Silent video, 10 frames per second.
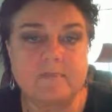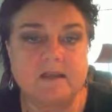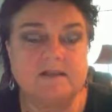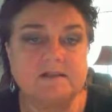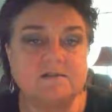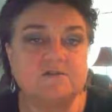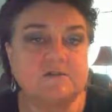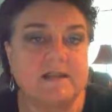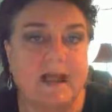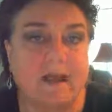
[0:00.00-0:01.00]
doesn't
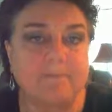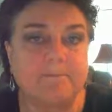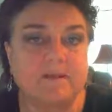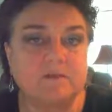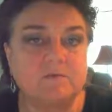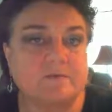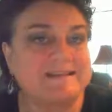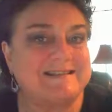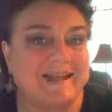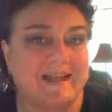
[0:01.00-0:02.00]
just happen because we
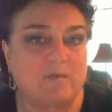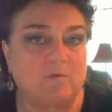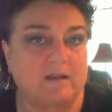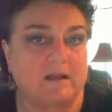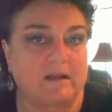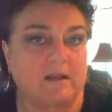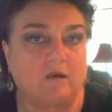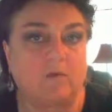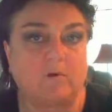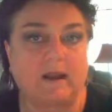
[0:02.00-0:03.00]
say we're letting
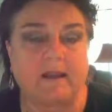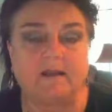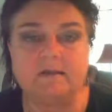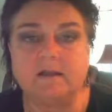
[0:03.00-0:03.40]
go, right?